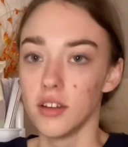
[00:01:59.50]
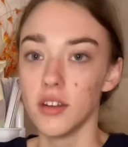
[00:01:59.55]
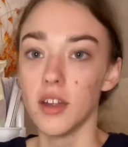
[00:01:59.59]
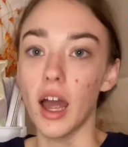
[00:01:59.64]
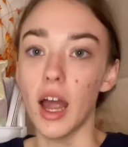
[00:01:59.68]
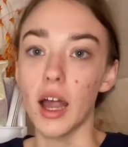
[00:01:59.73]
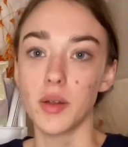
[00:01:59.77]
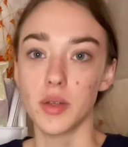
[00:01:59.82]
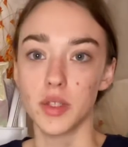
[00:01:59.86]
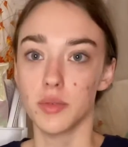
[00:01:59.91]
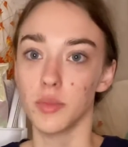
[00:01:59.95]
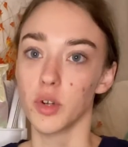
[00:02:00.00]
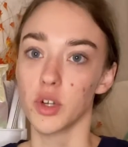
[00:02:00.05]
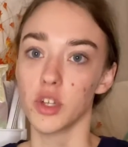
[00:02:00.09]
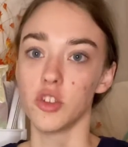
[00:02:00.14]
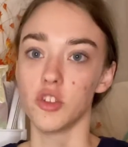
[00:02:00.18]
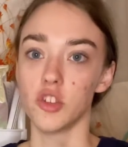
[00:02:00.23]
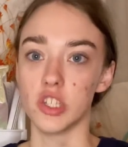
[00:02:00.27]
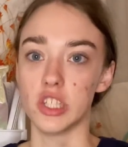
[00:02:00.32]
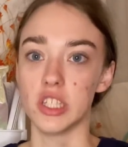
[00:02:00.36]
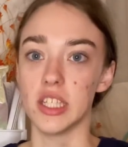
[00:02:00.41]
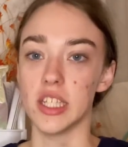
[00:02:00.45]
I was more
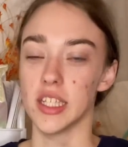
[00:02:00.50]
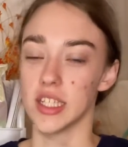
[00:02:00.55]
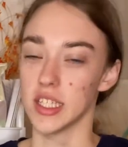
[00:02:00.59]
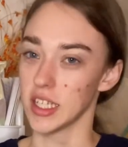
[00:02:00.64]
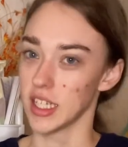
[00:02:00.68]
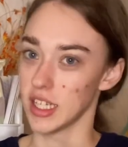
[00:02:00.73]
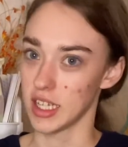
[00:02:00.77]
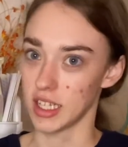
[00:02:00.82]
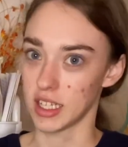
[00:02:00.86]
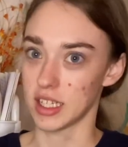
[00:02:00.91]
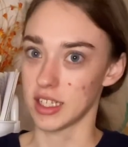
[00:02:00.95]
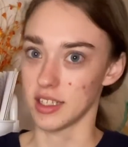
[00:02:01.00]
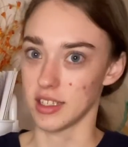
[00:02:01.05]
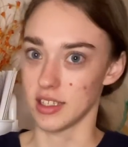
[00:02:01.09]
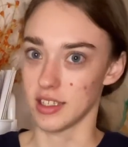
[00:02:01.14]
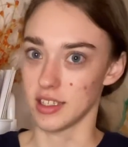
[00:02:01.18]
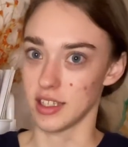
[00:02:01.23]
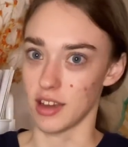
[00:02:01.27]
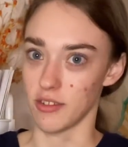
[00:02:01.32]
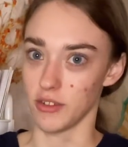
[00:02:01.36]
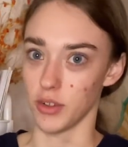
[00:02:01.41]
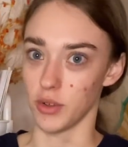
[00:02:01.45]
interested in it because it
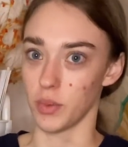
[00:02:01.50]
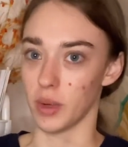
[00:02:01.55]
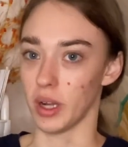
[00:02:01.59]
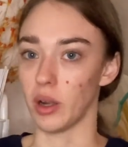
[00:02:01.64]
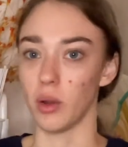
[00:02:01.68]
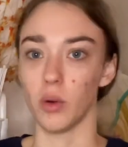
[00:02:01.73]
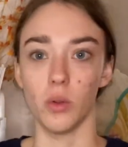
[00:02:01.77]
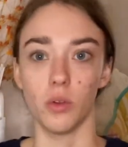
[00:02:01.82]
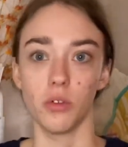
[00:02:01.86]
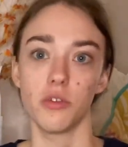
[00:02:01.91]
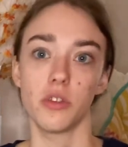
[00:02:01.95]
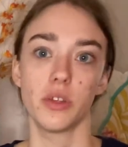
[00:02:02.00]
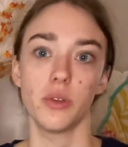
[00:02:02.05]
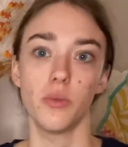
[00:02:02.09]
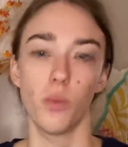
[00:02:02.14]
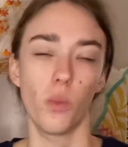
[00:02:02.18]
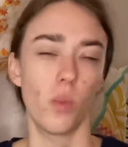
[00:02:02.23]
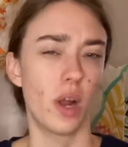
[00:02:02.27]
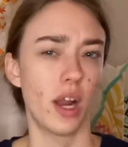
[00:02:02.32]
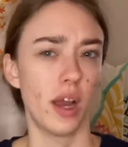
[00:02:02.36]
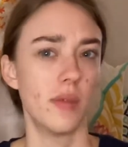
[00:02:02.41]
sounded way cooler than what I